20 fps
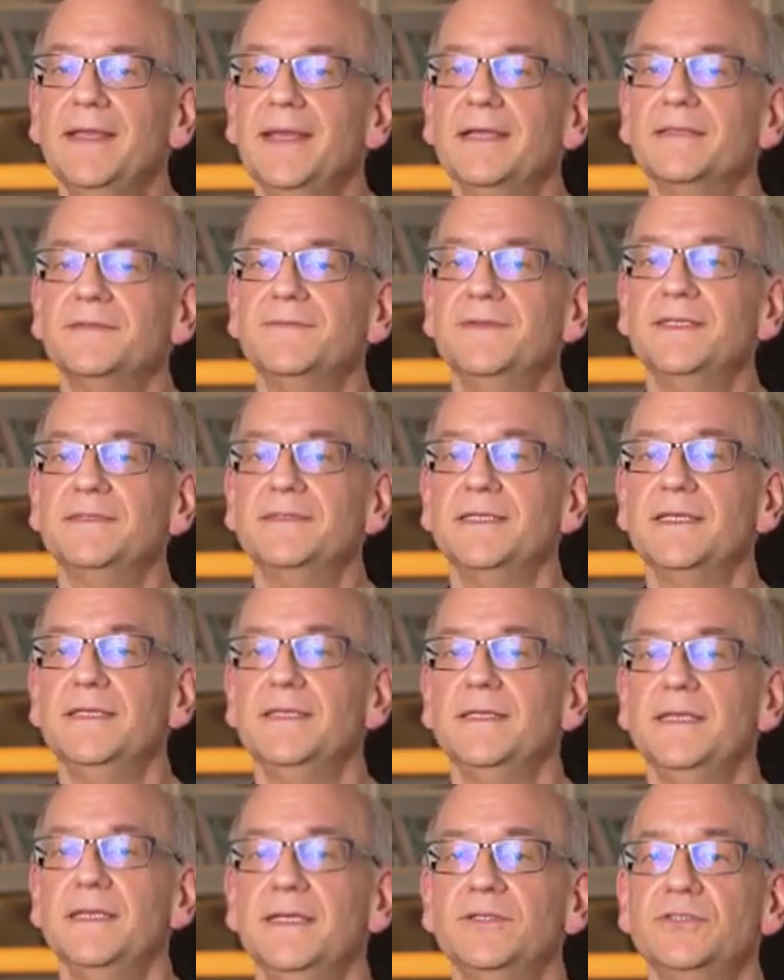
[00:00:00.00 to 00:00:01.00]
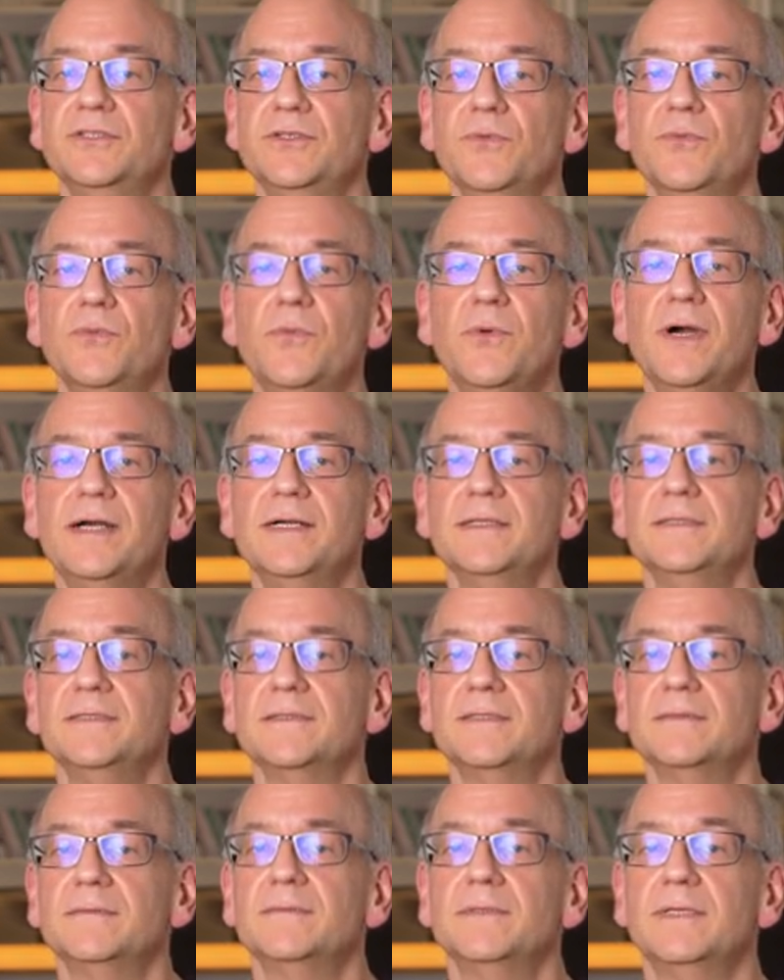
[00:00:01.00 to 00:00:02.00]
as fixing the issue
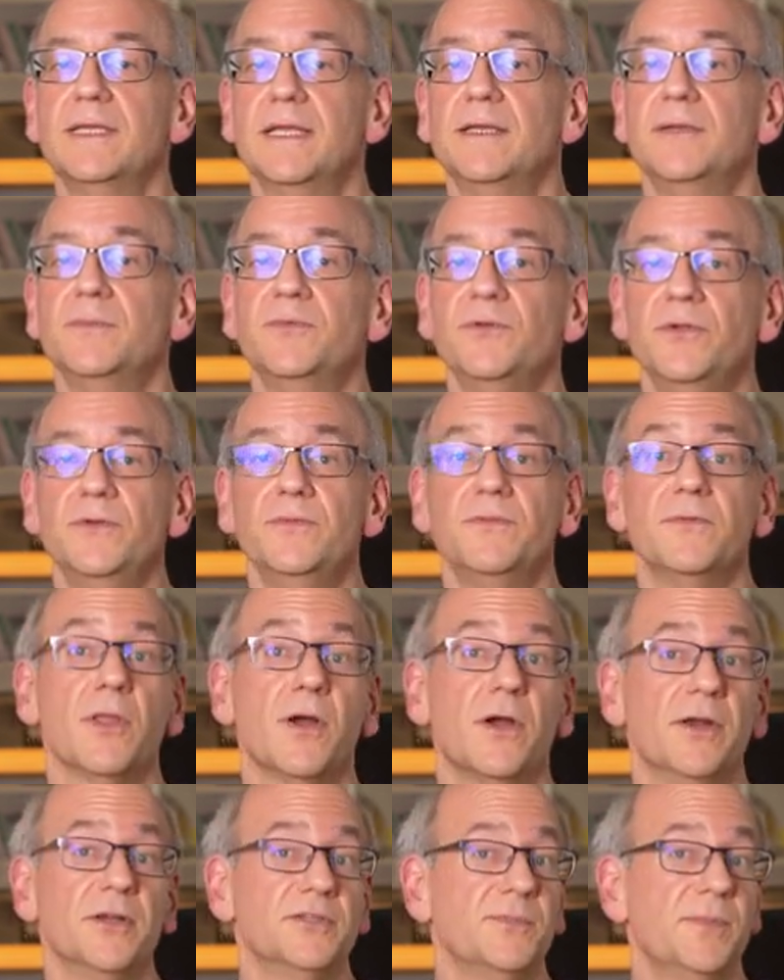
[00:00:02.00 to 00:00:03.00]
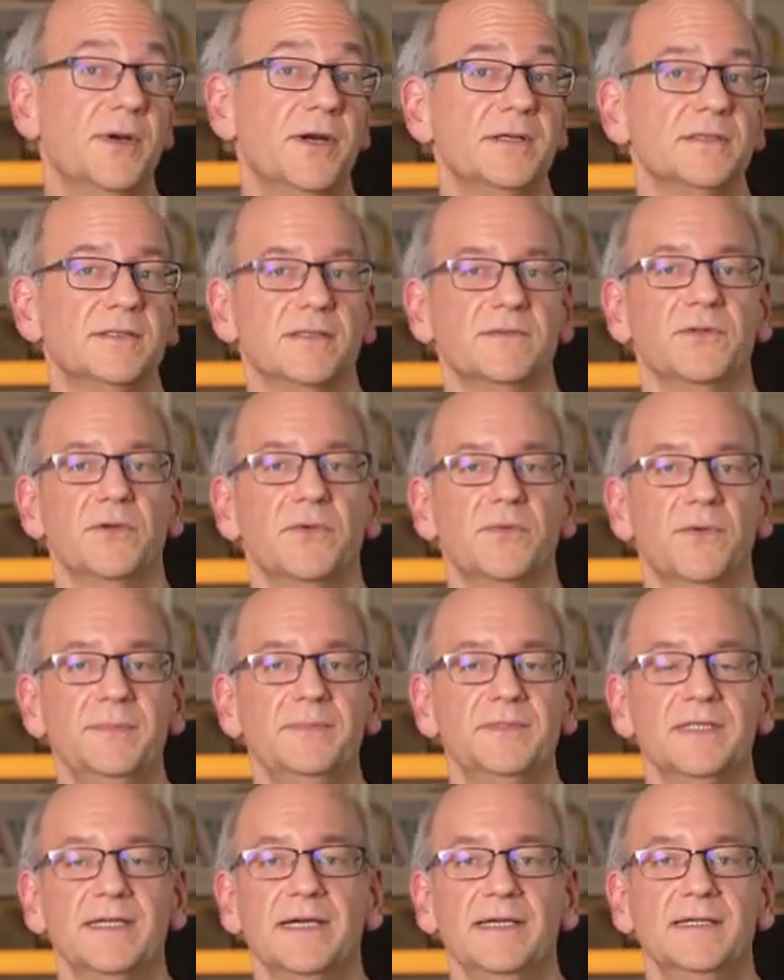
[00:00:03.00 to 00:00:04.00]
once can improve large parts of your
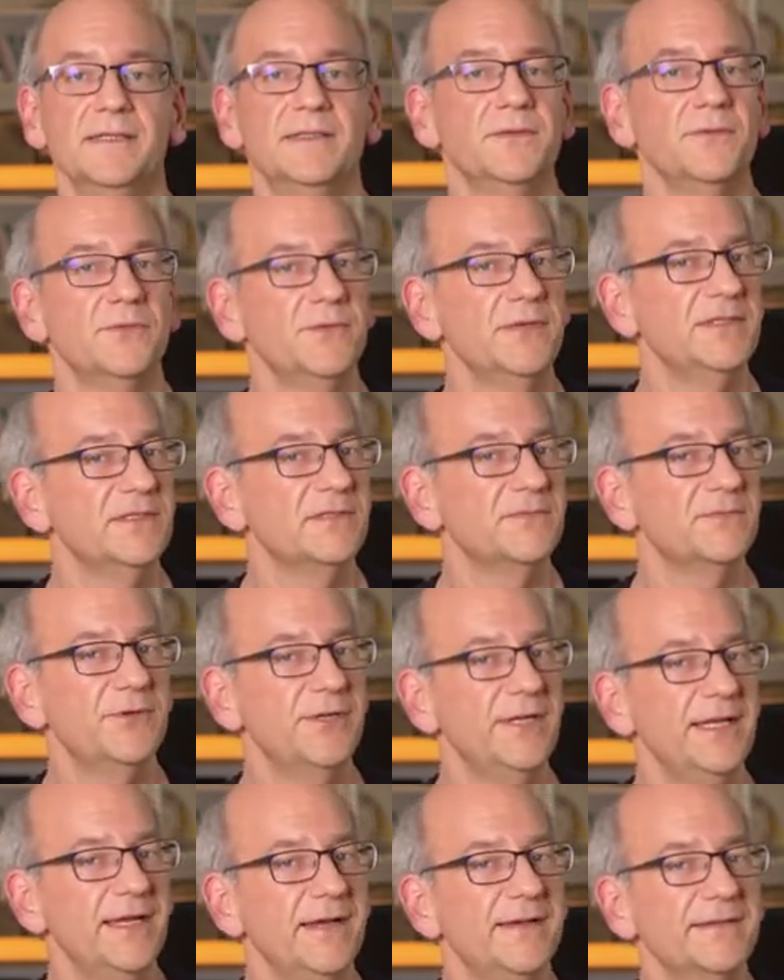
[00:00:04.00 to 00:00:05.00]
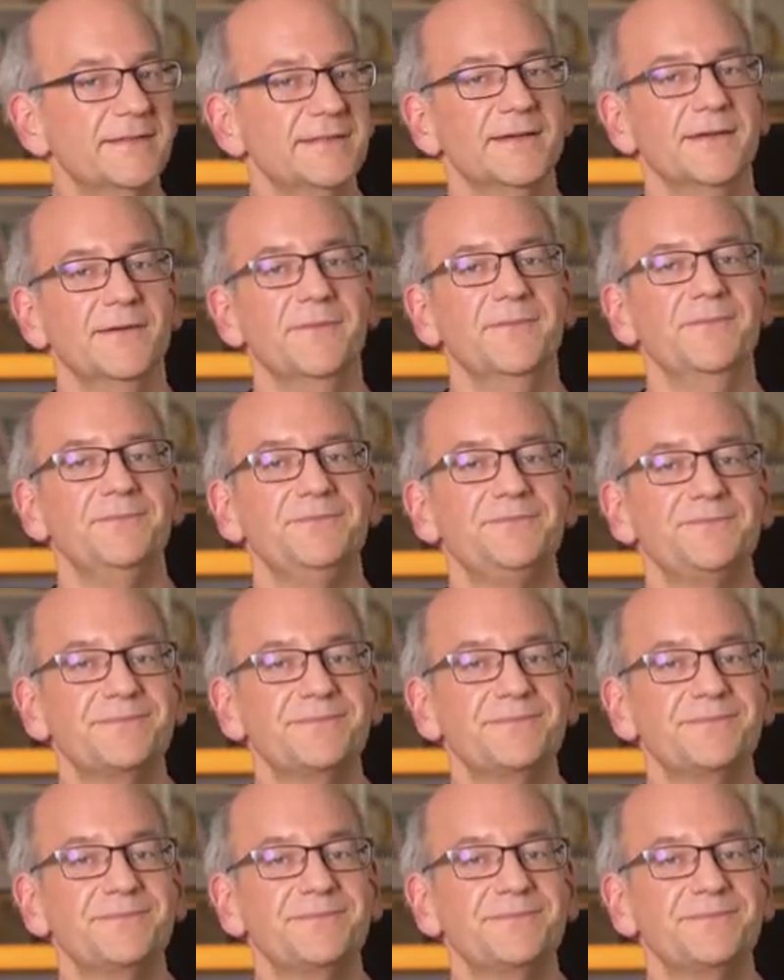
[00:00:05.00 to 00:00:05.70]
website, which is pretty awesome.